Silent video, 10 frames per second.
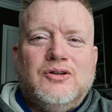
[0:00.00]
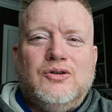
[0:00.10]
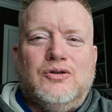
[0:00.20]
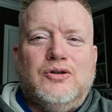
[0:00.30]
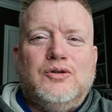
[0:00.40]

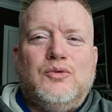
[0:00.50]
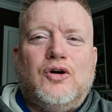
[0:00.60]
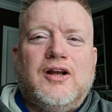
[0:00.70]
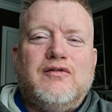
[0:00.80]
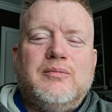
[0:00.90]
Good
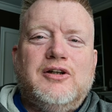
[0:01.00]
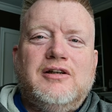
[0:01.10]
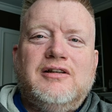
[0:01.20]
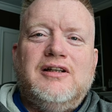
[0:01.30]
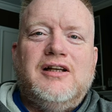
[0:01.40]
morning,
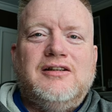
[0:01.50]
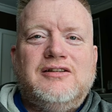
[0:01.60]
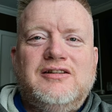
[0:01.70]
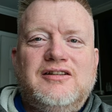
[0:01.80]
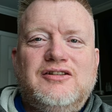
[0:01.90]
everybody.
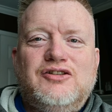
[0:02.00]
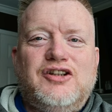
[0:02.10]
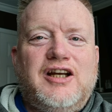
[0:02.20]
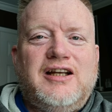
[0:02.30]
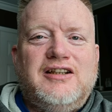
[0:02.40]

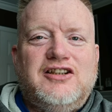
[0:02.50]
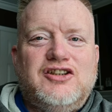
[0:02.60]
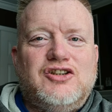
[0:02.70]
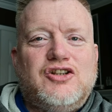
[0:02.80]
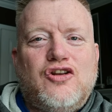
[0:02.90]
Today
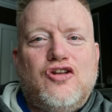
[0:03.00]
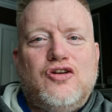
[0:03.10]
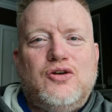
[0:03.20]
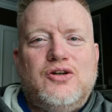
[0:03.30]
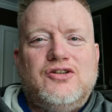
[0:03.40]
is
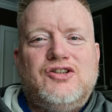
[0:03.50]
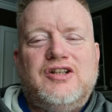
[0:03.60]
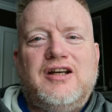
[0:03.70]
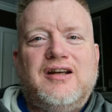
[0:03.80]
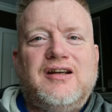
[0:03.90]

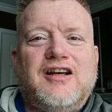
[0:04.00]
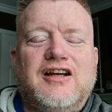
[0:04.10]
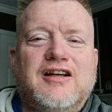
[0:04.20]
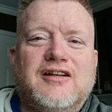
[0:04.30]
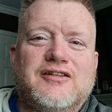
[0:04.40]
Thursday,
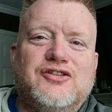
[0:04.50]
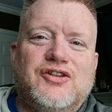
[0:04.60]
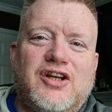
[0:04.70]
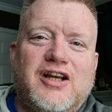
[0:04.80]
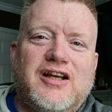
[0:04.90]
and
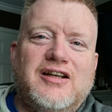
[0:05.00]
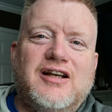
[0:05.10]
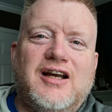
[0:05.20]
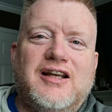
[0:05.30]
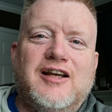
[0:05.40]
today
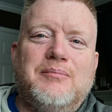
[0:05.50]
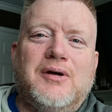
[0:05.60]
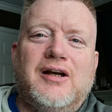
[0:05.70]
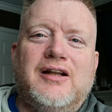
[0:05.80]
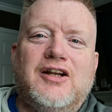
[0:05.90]
I get
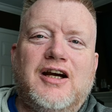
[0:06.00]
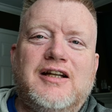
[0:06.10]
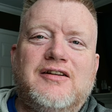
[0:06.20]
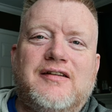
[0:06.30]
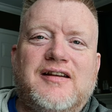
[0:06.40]
my
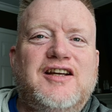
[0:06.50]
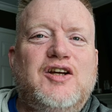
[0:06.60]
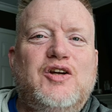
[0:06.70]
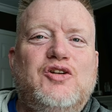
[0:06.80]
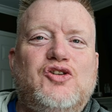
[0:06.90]
9th
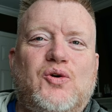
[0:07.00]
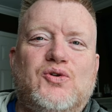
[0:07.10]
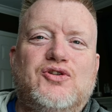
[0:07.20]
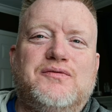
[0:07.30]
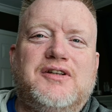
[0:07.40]

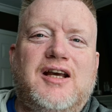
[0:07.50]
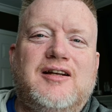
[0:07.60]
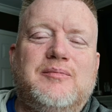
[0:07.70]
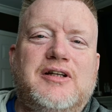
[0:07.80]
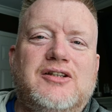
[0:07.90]
dose of
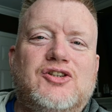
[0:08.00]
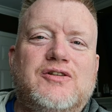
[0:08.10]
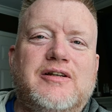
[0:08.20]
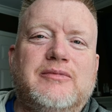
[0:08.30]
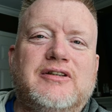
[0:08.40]
ketamine
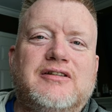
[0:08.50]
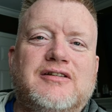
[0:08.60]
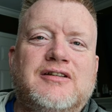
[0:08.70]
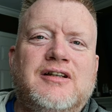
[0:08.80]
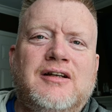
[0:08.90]
treatment.
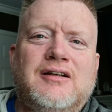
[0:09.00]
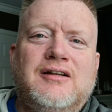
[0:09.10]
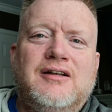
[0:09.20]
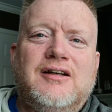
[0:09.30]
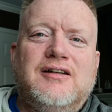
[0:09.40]

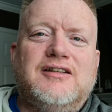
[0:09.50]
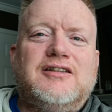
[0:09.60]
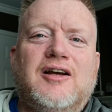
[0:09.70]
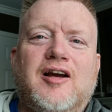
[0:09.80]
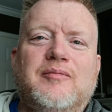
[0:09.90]
This
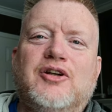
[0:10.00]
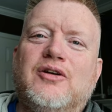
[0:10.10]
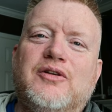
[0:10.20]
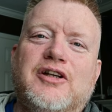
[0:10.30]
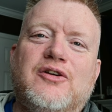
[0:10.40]
time they're
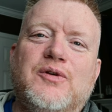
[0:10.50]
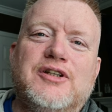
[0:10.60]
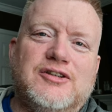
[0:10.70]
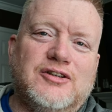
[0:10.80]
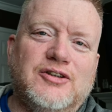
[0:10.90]
going to
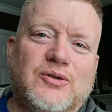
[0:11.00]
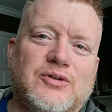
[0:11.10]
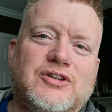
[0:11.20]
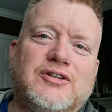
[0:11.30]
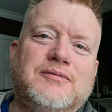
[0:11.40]
increase the
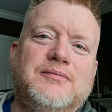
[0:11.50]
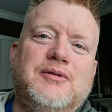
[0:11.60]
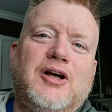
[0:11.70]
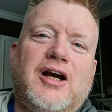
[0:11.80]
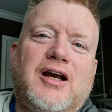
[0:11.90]
dose
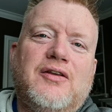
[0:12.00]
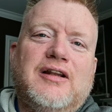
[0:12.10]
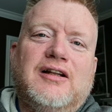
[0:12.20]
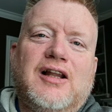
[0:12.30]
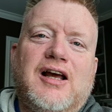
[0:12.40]
higher
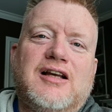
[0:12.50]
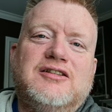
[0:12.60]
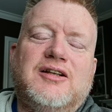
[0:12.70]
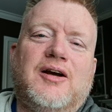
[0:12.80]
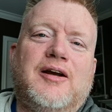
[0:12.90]
than the
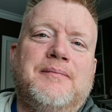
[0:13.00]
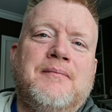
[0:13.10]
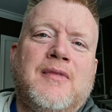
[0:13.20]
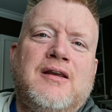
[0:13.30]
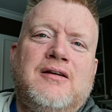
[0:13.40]
last time,
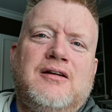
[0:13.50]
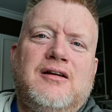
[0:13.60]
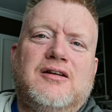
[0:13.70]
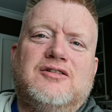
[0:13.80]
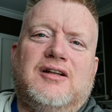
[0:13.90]

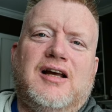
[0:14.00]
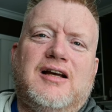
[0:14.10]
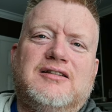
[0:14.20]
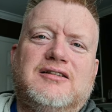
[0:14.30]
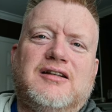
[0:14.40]
because the
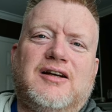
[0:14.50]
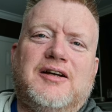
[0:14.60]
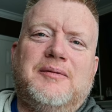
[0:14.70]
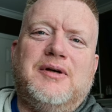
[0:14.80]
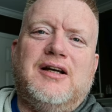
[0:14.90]
last
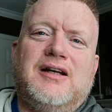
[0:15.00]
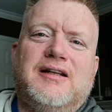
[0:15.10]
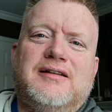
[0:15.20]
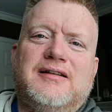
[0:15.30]
time I